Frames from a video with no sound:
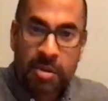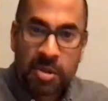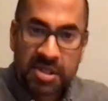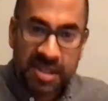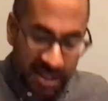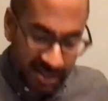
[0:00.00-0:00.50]
were
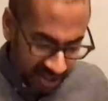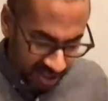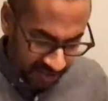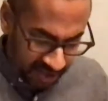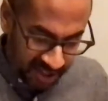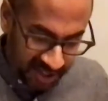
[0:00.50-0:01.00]

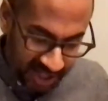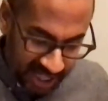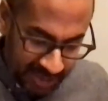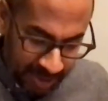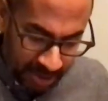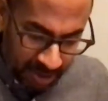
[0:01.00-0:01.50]
sensitive to the
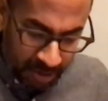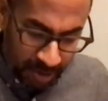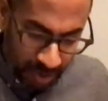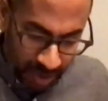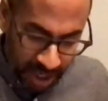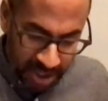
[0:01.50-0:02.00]
seismic
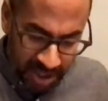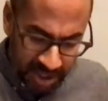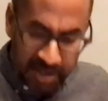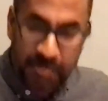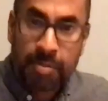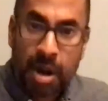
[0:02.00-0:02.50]

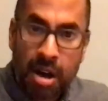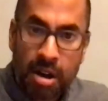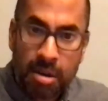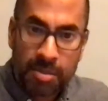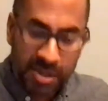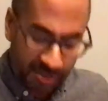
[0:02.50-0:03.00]
reverberations of
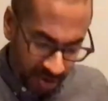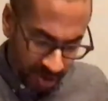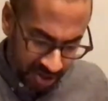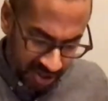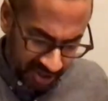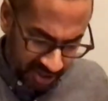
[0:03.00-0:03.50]
bombs far
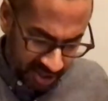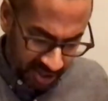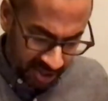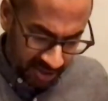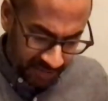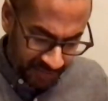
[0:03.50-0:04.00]

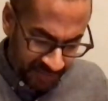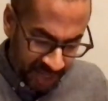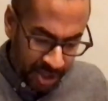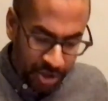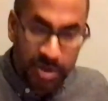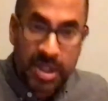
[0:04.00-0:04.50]
distant,
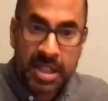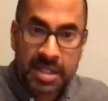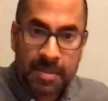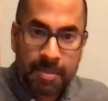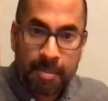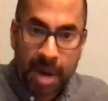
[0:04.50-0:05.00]
Trees
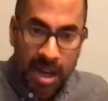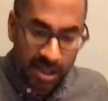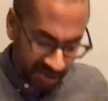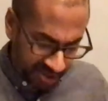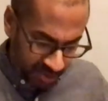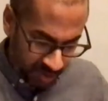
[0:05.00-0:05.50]

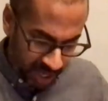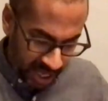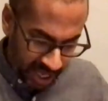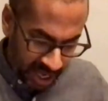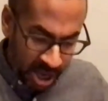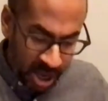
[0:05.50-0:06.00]
miles
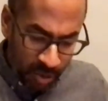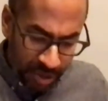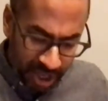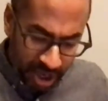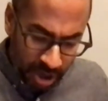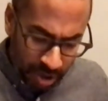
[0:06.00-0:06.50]
away, where
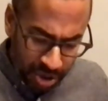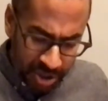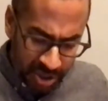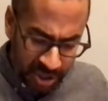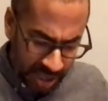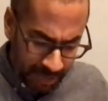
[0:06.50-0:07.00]
the
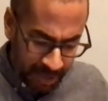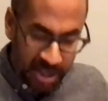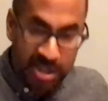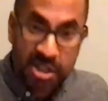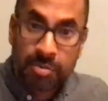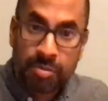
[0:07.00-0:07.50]
ocean had
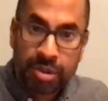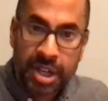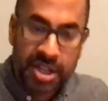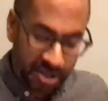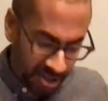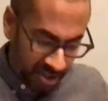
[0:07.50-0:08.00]
begun to
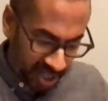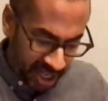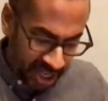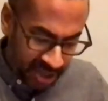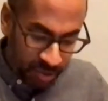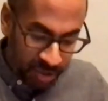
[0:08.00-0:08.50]
breach the
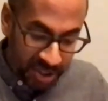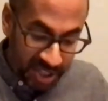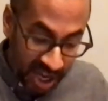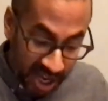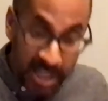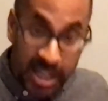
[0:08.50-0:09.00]
land, were
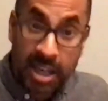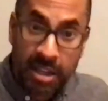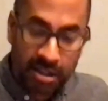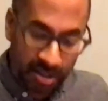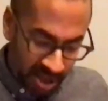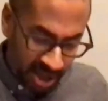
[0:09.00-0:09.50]

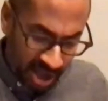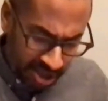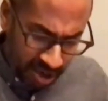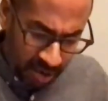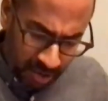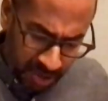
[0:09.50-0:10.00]
dying,
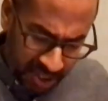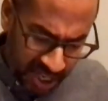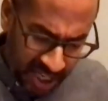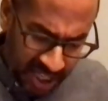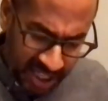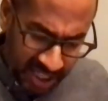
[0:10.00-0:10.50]
though it would
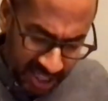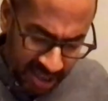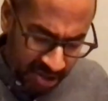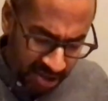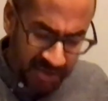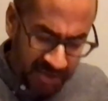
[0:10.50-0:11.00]
take
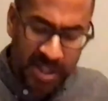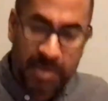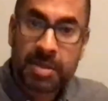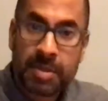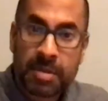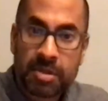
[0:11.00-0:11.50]
years for them
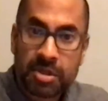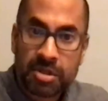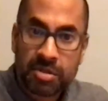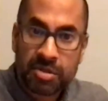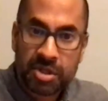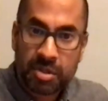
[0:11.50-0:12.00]
to be
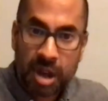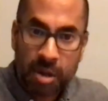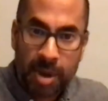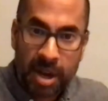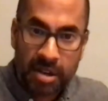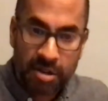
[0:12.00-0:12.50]
reduced to
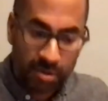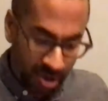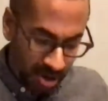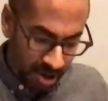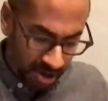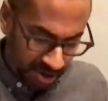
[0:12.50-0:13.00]
albino
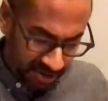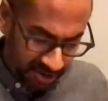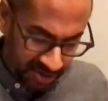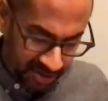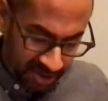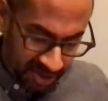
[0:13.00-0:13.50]
logs.